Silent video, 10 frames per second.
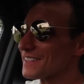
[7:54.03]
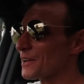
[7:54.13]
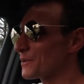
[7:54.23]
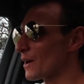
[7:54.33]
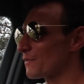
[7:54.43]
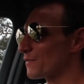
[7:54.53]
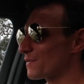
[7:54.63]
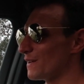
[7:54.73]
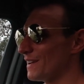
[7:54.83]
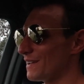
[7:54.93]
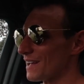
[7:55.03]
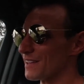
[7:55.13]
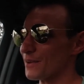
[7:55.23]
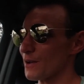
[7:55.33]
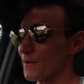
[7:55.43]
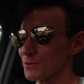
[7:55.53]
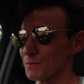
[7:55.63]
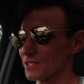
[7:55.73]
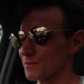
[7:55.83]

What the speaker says: don't know if I was Mr.